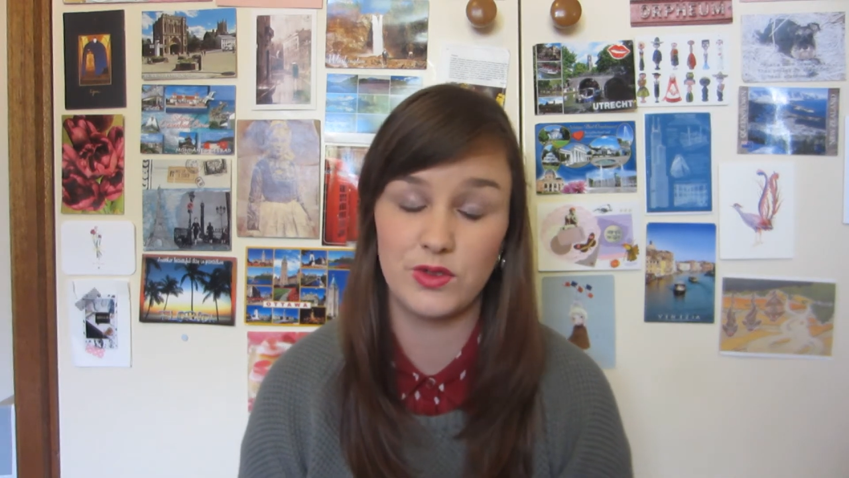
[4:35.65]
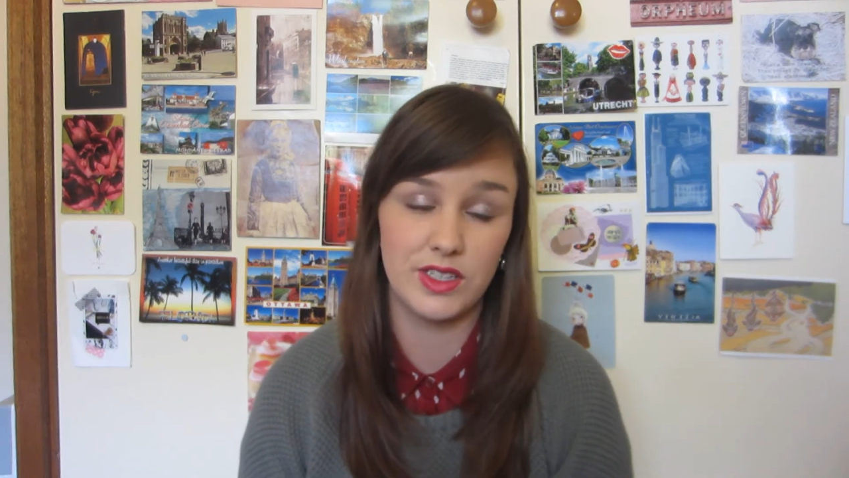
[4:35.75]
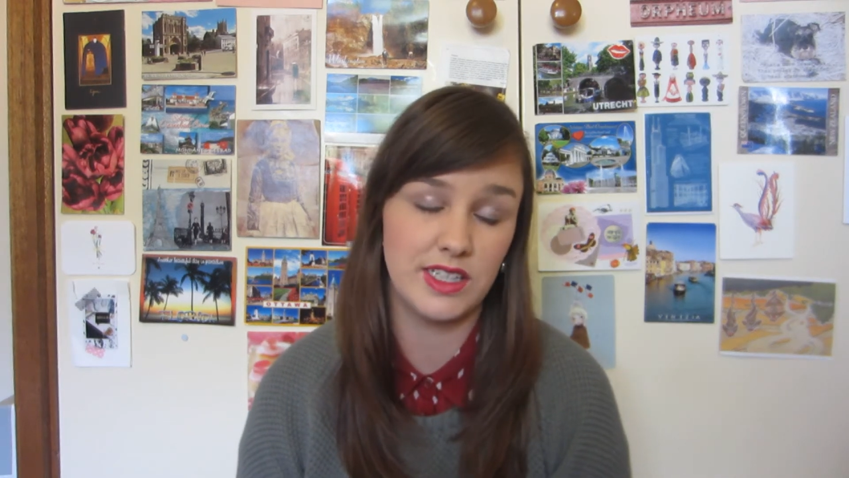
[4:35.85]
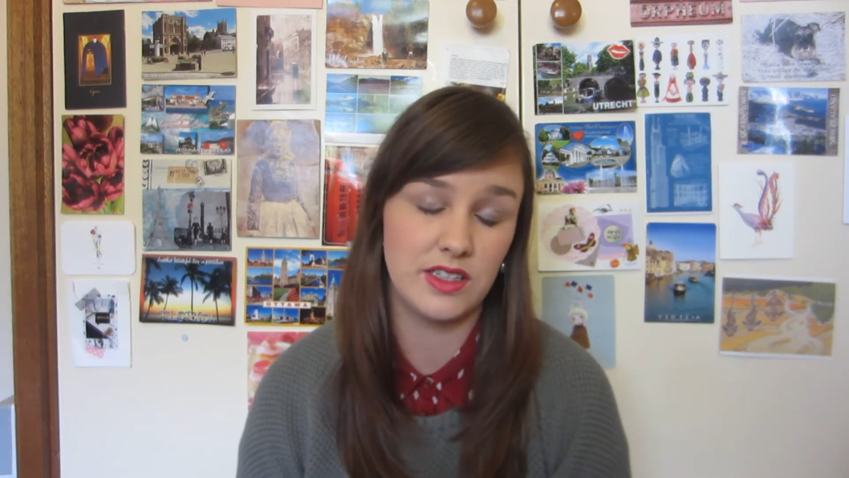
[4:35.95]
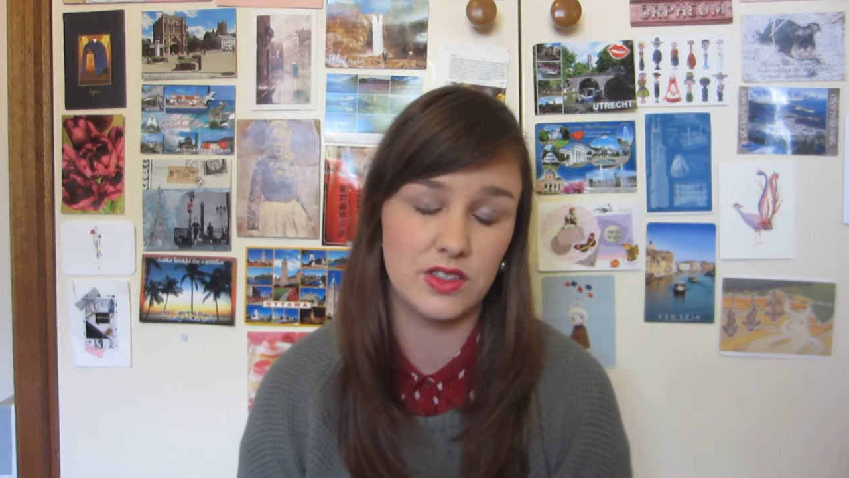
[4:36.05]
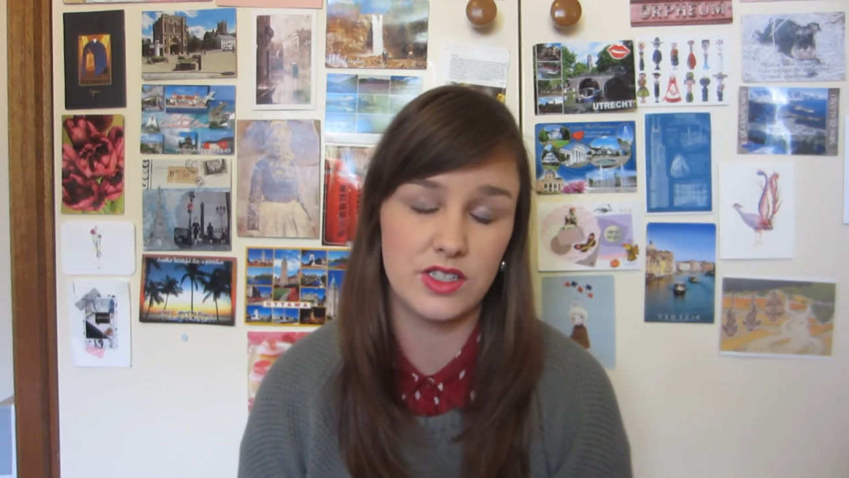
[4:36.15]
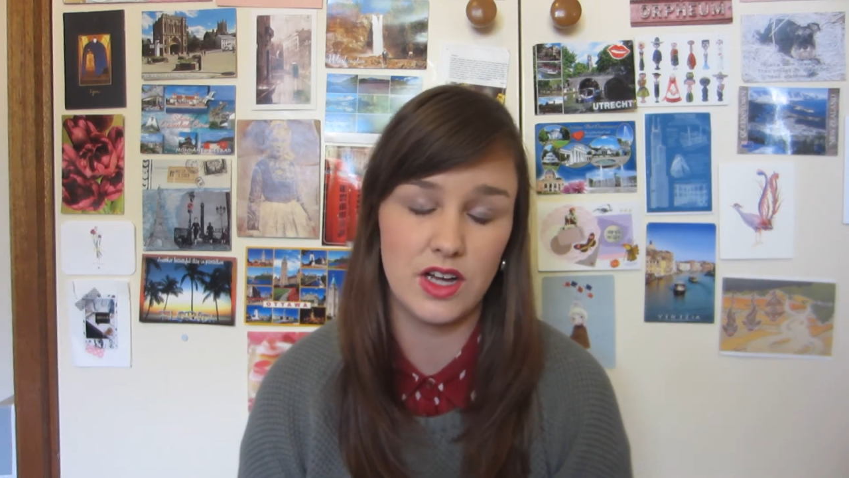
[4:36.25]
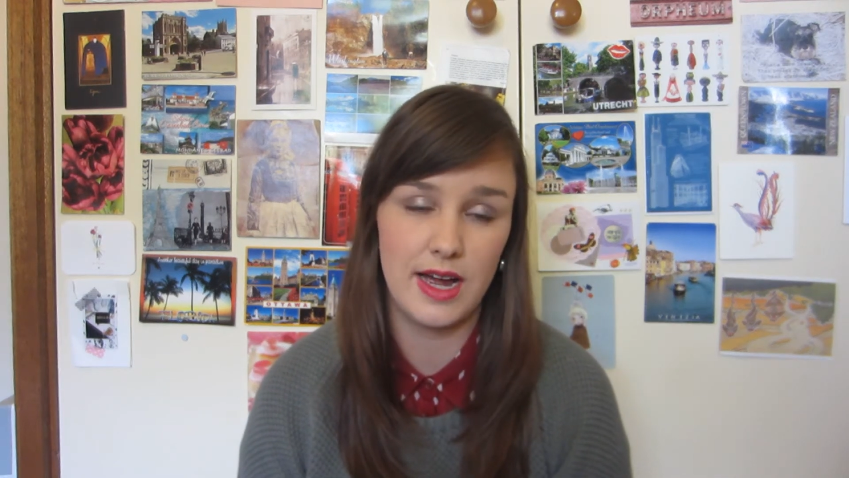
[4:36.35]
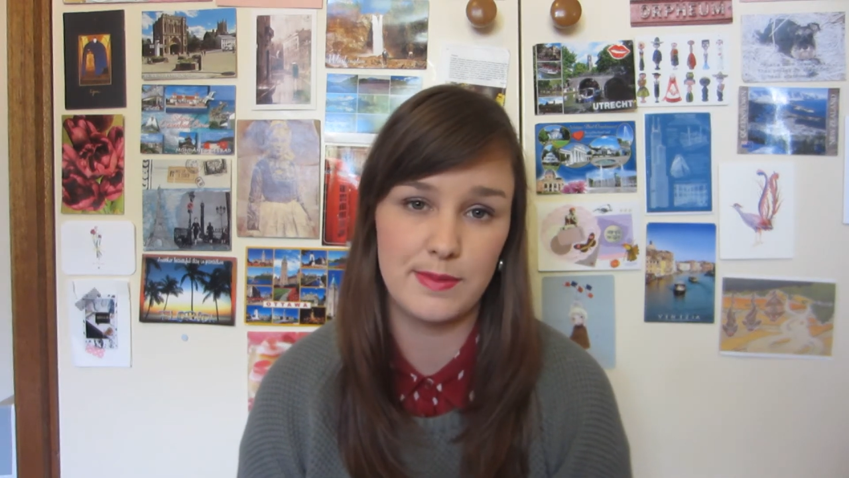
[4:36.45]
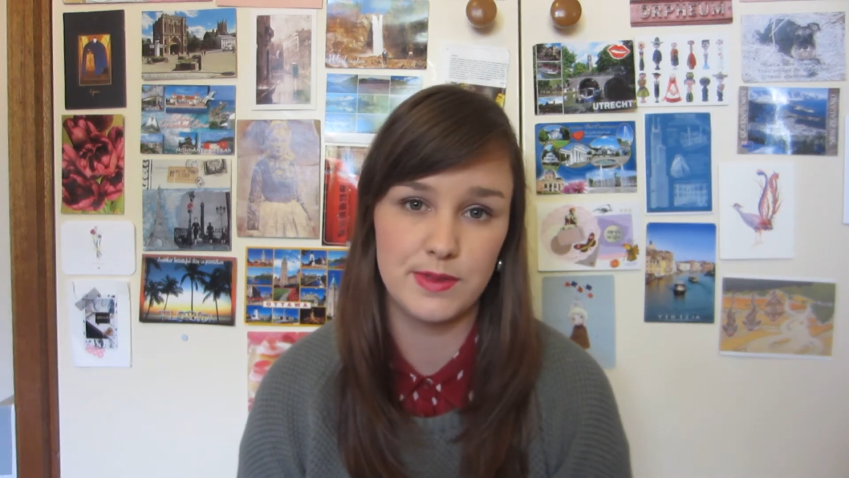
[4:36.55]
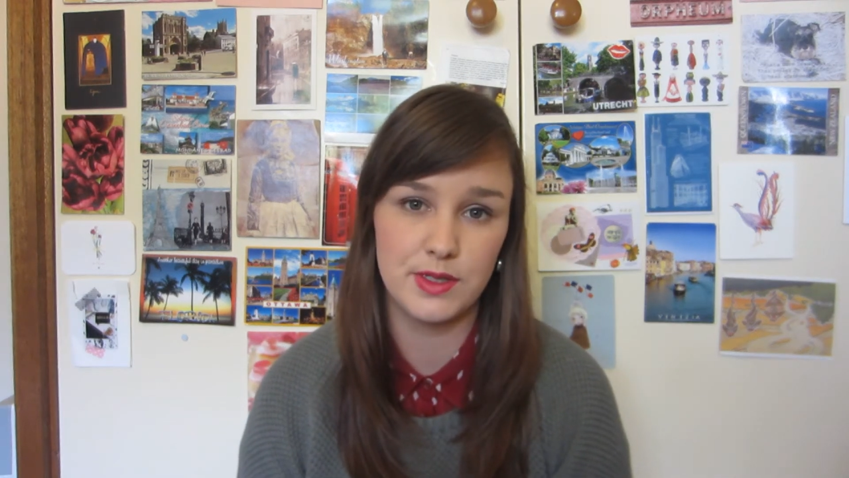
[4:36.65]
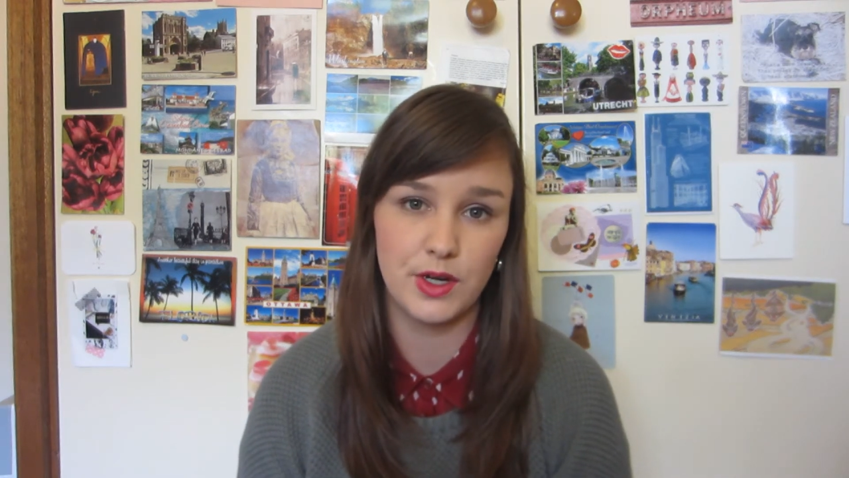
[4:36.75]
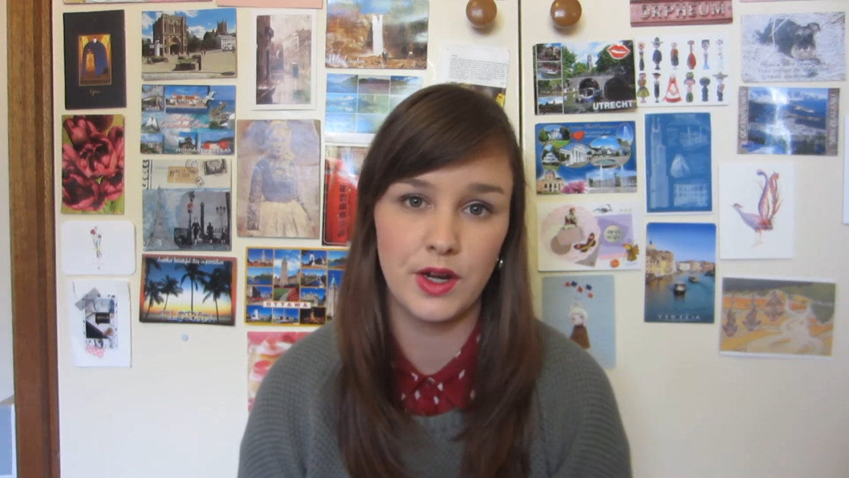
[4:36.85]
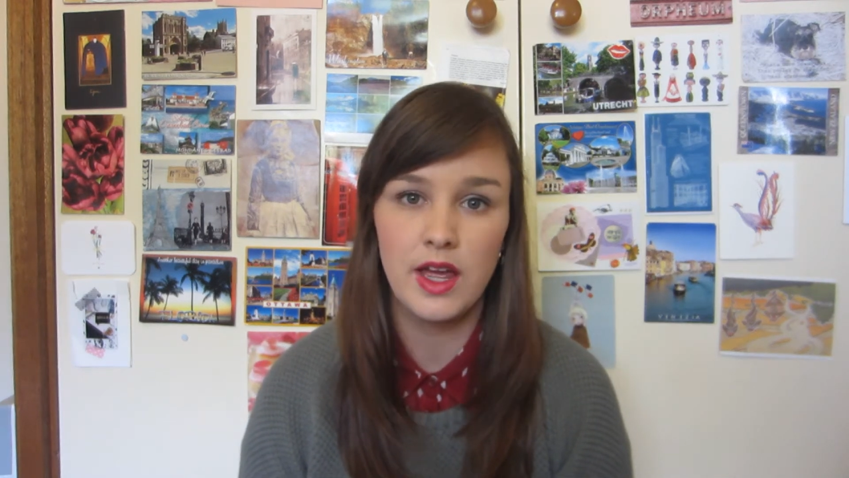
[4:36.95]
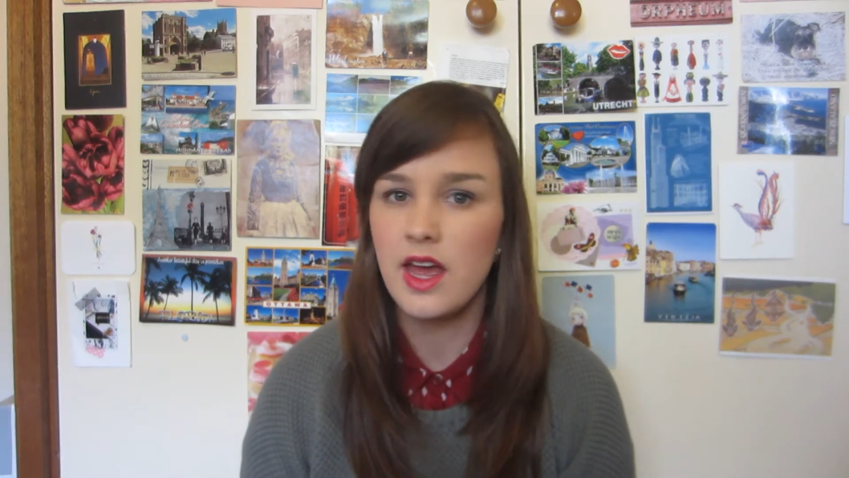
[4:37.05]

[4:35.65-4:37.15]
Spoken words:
really long time, so